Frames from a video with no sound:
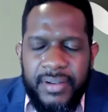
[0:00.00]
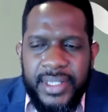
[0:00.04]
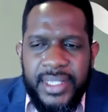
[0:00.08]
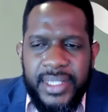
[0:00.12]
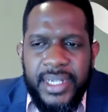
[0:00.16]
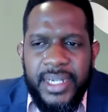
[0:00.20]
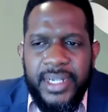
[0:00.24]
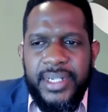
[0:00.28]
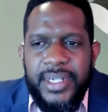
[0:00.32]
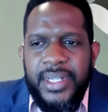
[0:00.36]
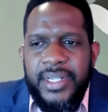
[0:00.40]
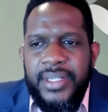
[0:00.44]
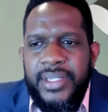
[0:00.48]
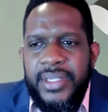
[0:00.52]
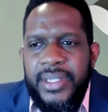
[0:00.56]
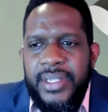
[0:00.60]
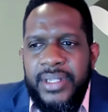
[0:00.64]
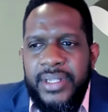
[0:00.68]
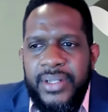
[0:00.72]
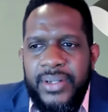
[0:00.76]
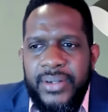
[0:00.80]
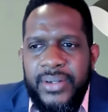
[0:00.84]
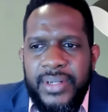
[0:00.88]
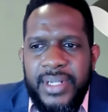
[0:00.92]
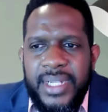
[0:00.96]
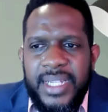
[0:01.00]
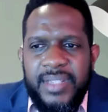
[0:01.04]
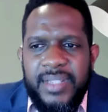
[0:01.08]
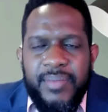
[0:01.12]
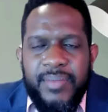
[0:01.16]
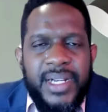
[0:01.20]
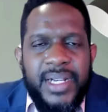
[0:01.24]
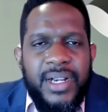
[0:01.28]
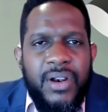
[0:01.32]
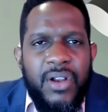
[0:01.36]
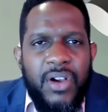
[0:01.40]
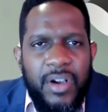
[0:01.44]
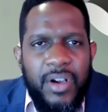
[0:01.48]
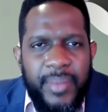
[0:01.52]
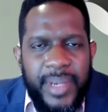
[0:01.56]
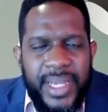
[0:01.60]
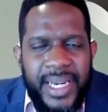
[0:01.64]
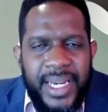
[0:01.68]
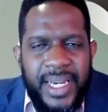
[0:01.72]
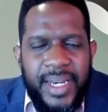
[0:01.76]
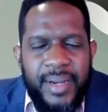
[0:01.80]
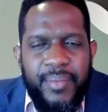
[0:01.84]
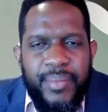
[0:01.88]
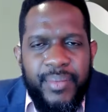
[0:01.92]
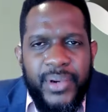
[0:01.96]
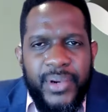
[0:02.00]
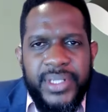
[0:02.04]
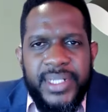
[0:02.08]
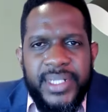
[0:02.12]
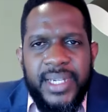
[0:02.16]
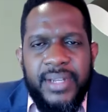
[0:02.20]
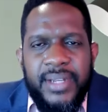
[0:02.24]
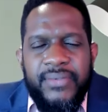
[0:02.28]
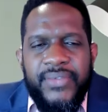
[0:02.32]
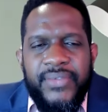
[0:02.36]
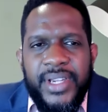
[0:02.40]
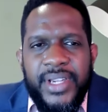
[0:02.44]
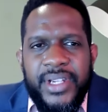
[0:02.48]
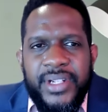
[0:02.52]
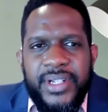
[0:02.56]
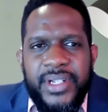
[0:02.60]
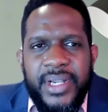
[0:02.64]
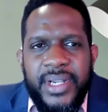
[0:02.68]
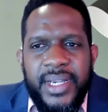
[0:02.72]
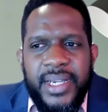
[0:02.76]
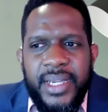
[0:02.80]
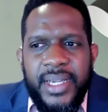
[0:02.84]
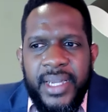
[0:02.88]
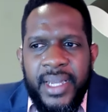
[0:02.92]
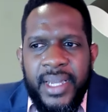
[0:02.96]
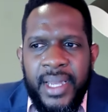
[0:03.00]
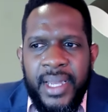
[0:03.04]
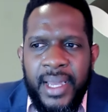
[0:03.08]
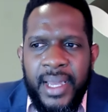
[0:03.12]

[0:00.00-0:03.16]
Research Institute, has been long been an important fixture